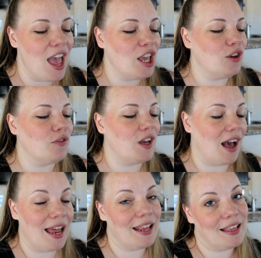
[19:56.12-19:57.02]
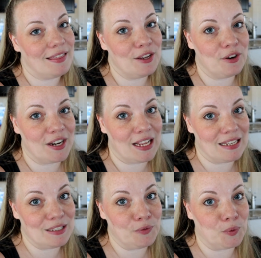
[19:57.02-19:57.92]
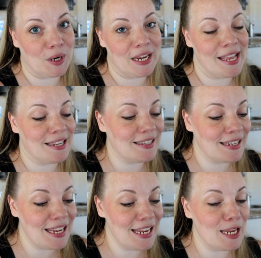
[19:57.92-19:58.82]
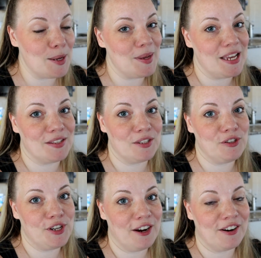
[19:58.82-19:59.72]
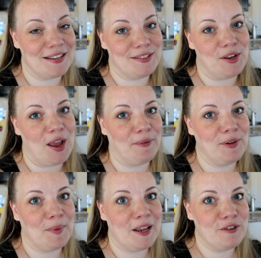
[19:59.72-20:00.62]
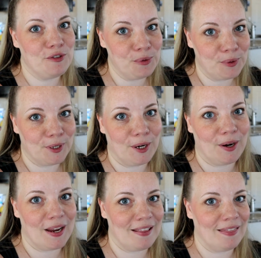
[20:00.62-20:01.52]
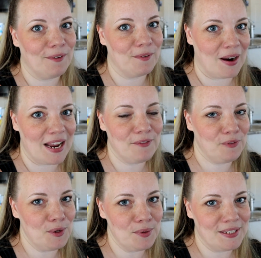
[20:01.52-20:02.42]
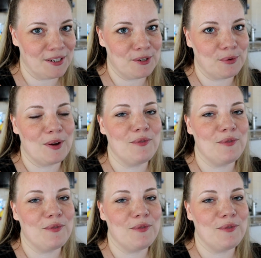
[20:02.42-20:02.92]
You've got to get the ingredients for it. It's an E because it's cherry, so you have to make sure you're in the right fuel territory